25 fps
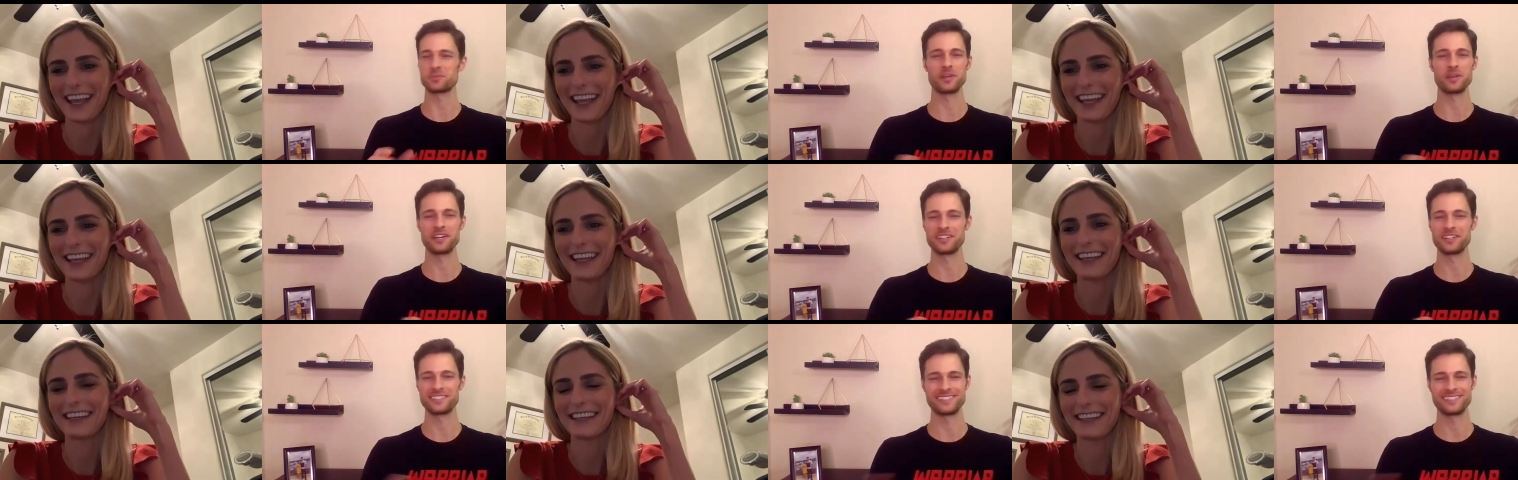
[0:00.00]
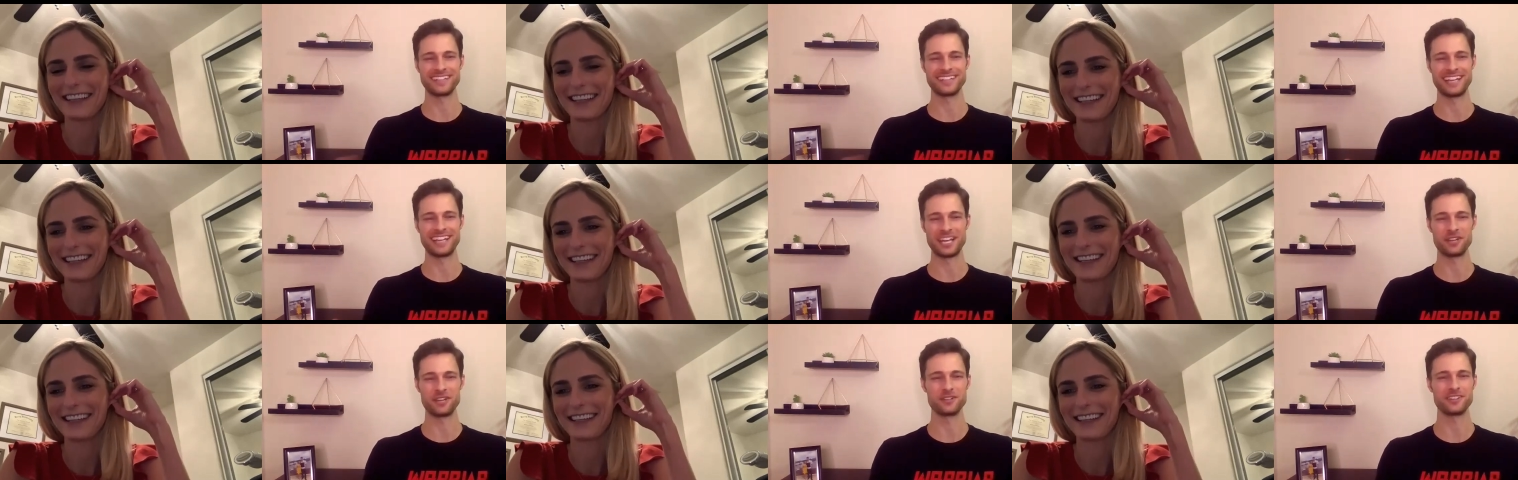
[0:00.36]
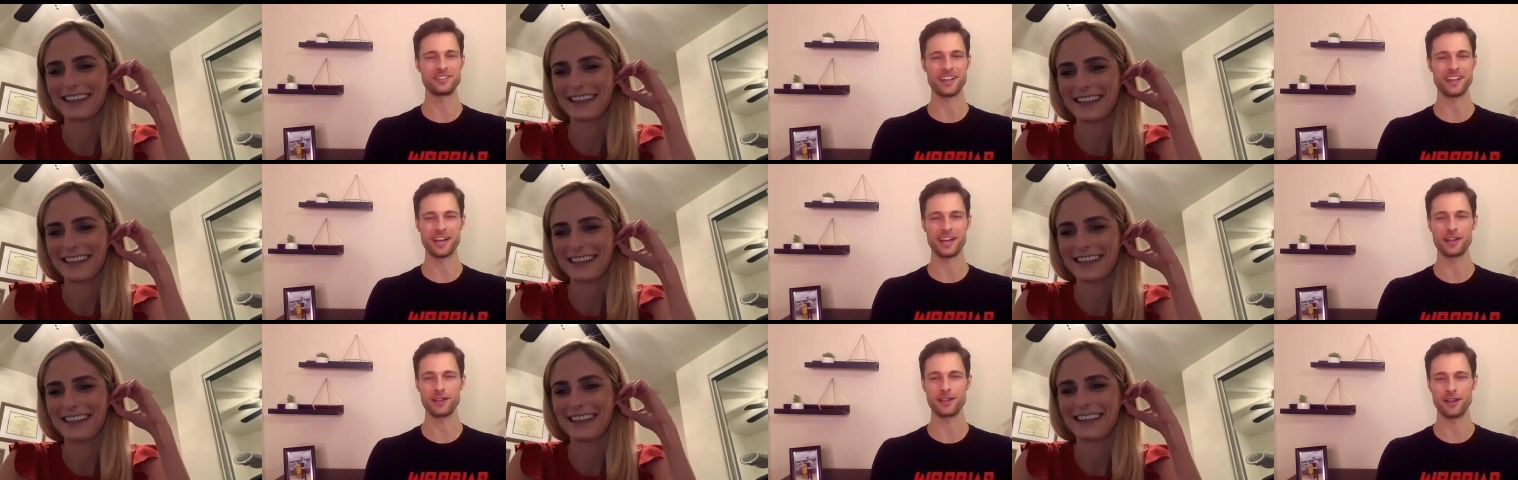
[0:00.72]
Speaker 1: weird inner
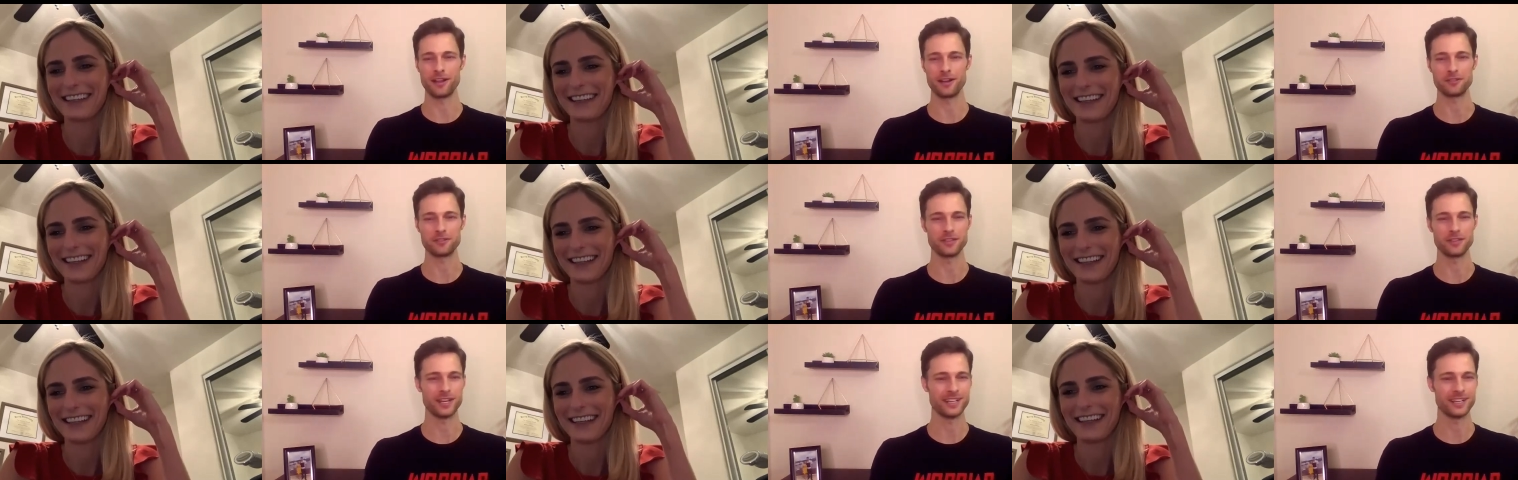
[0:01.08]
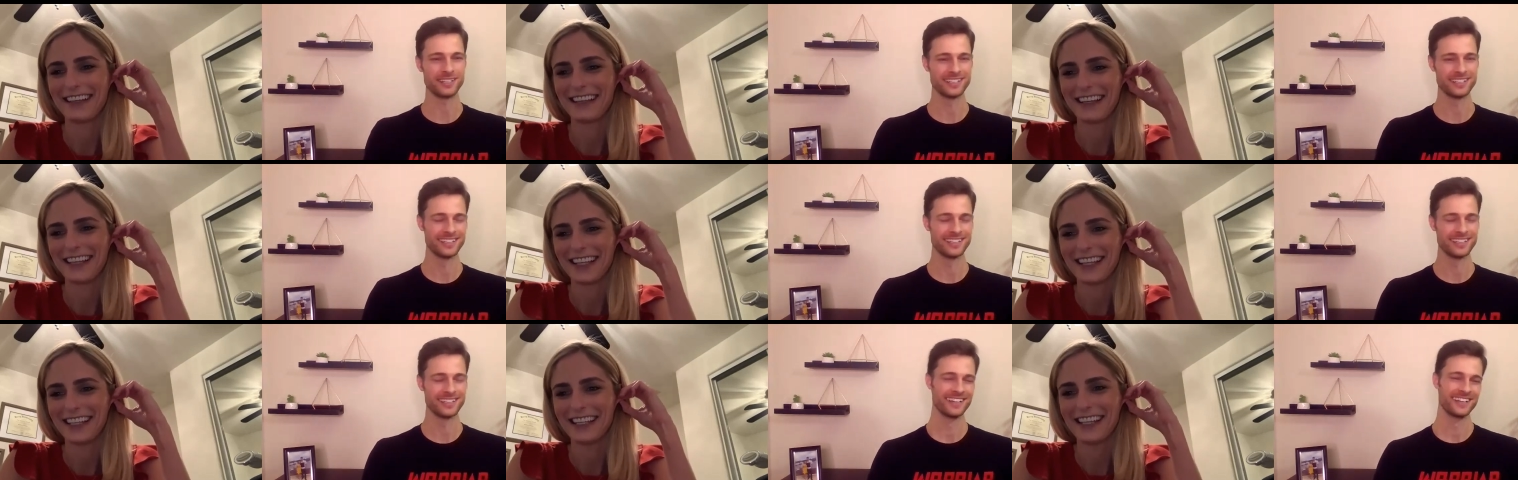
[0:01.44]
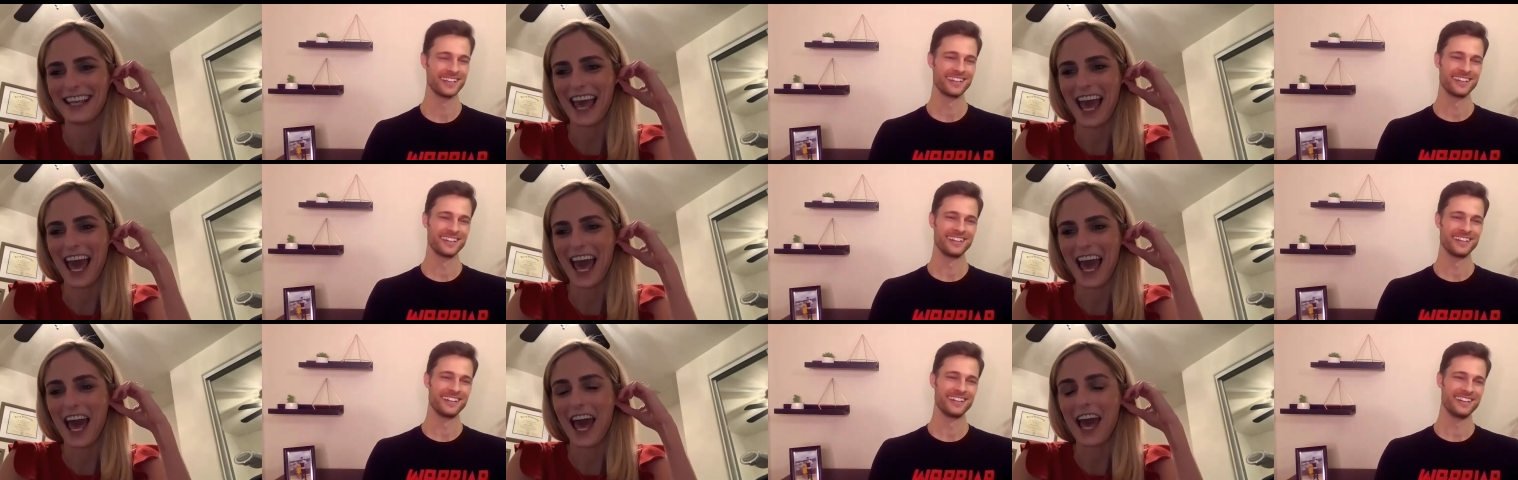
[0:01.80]
dialogue, right?
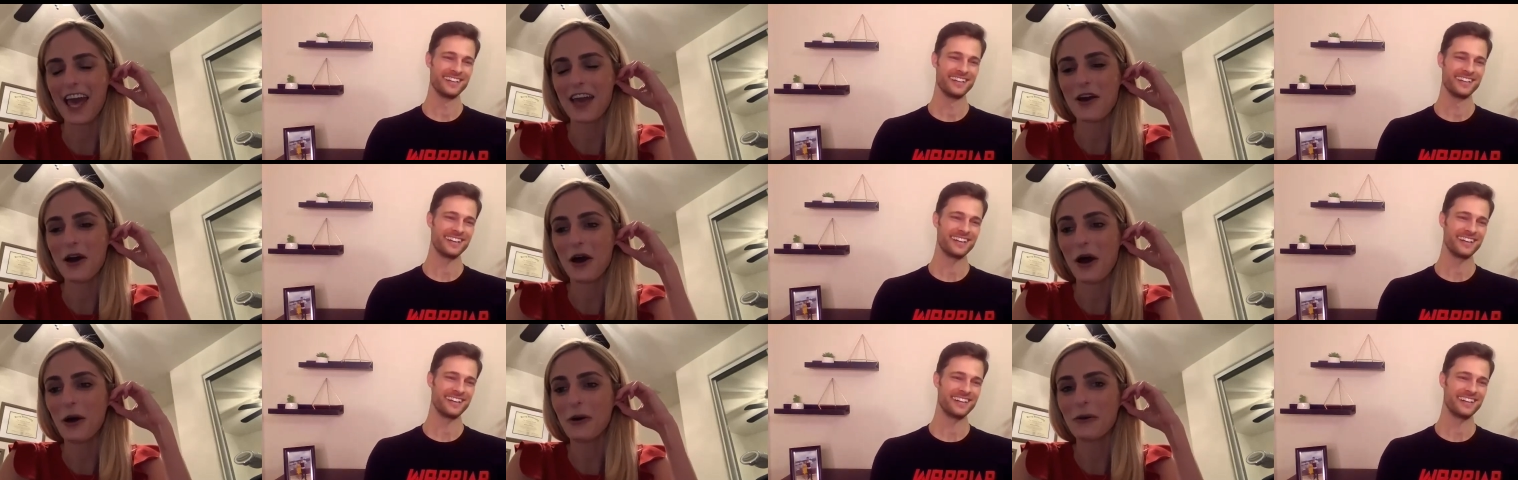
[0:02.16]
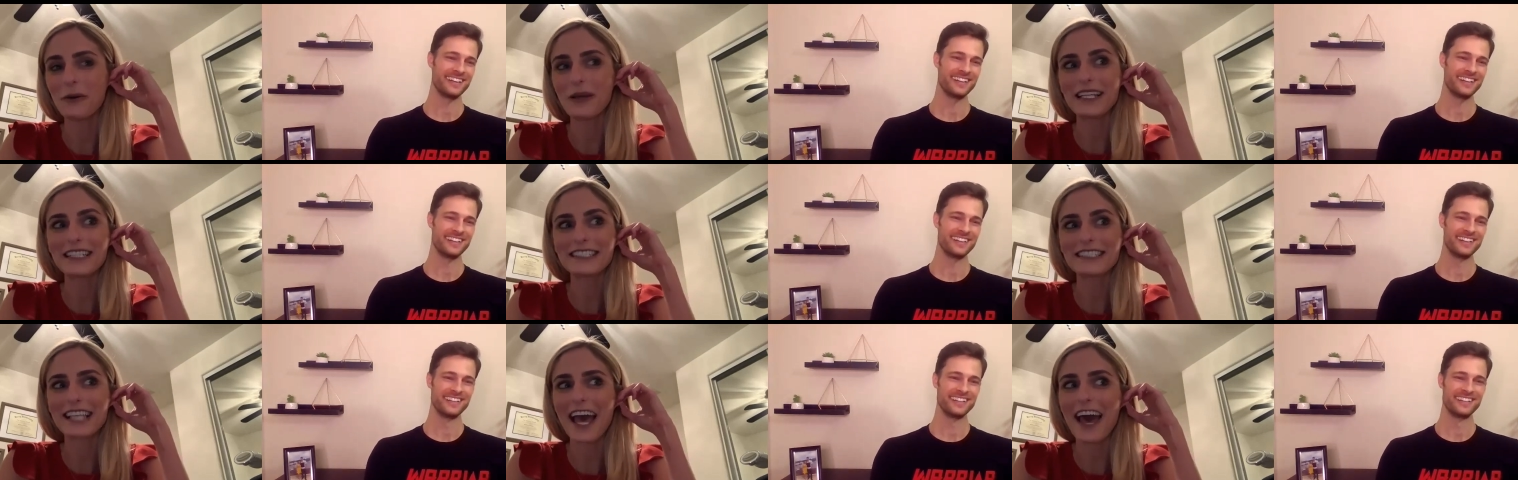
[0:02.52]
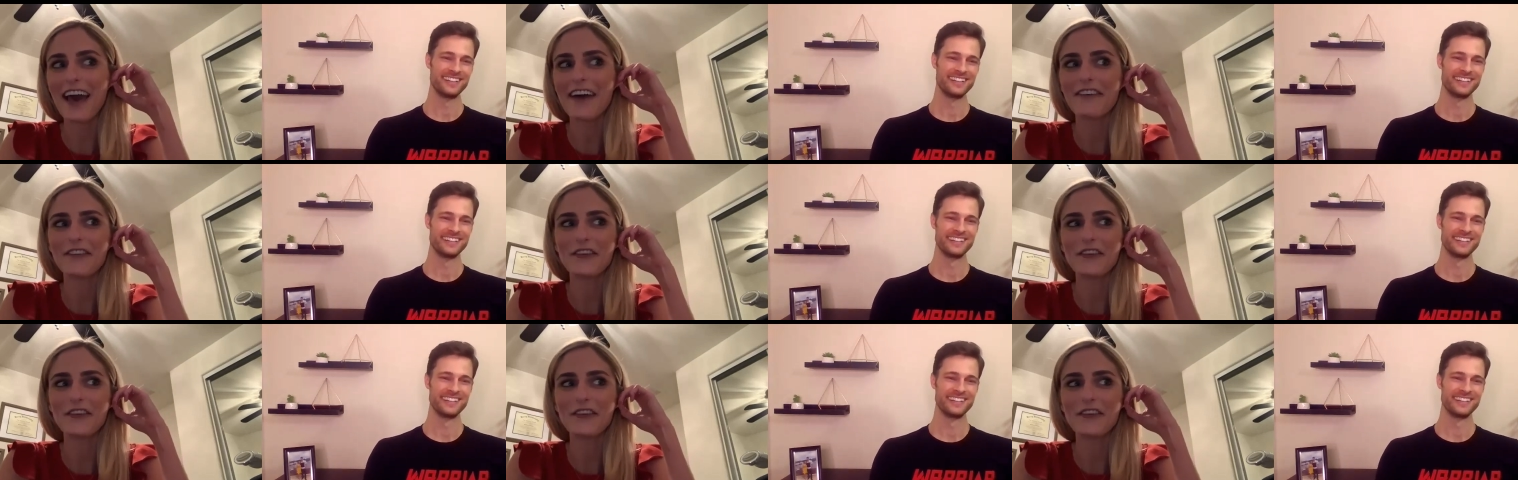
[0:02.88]
Speaker 2: Yeah, I always have